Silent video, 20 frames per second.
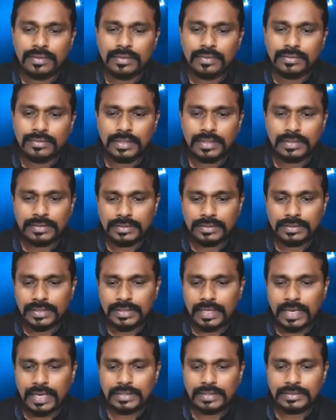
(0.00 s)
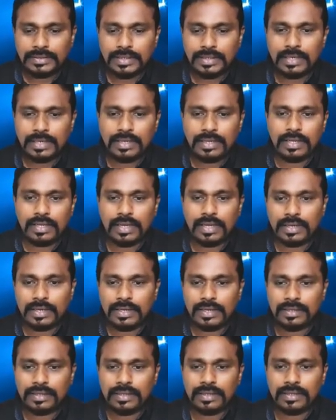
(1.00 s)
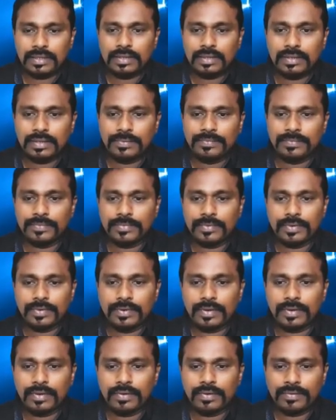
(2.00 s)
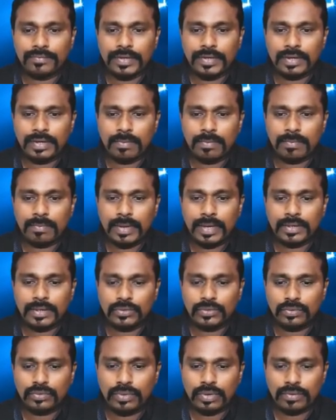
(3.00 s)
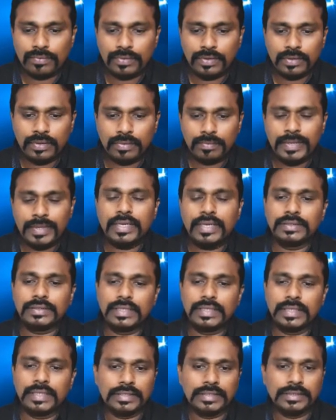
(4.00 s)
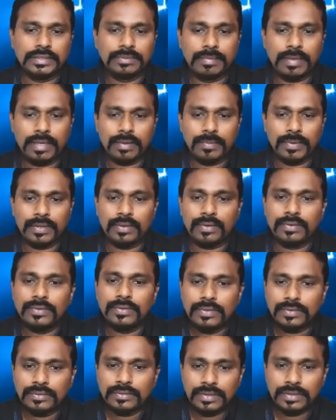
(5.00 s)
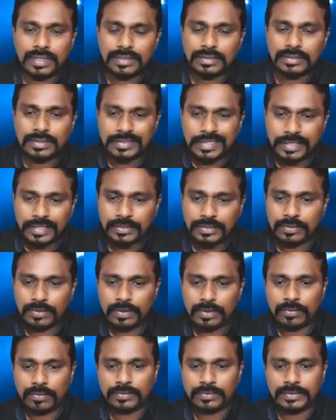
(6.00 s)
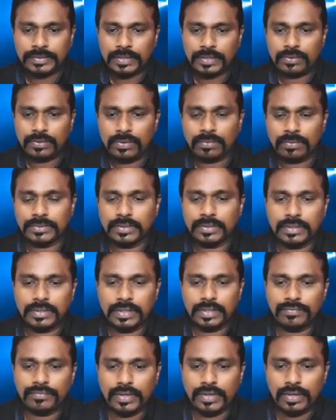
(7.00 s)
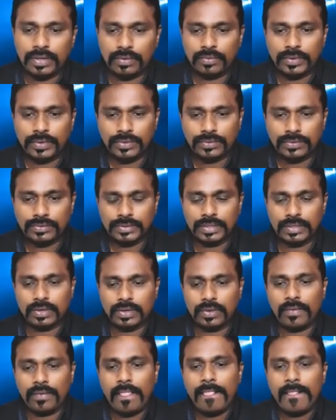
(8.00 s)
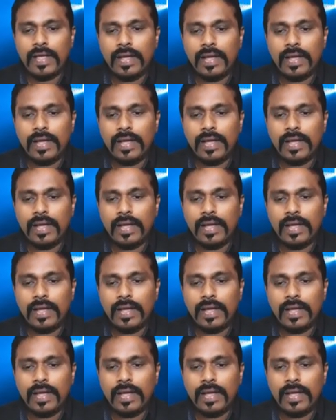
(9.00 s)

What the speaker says: I just say cancel, and we come back to our media settings parameter. So that is the second option that we are going to see now.